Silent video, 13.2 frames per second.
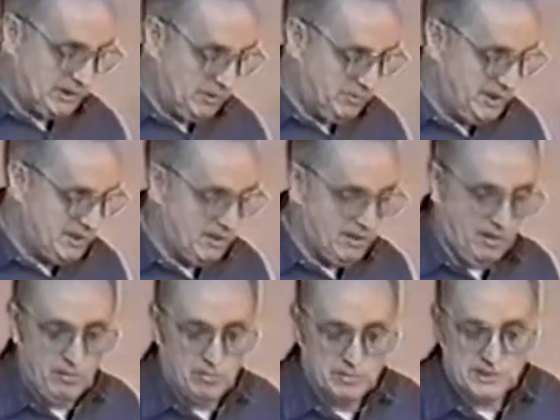shall we
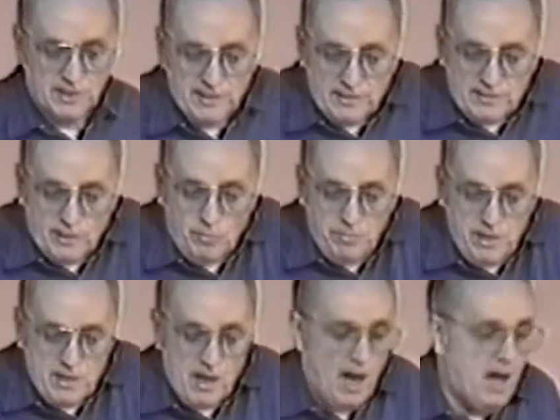do so that they'll
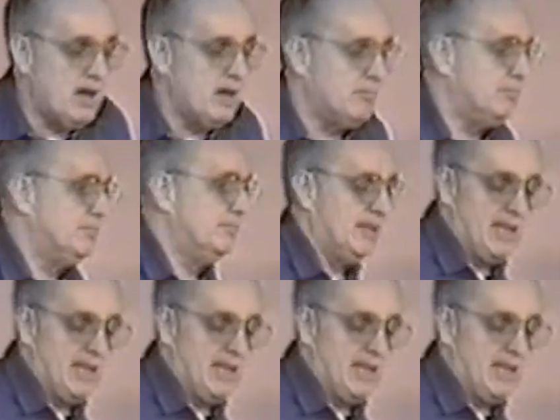be calm?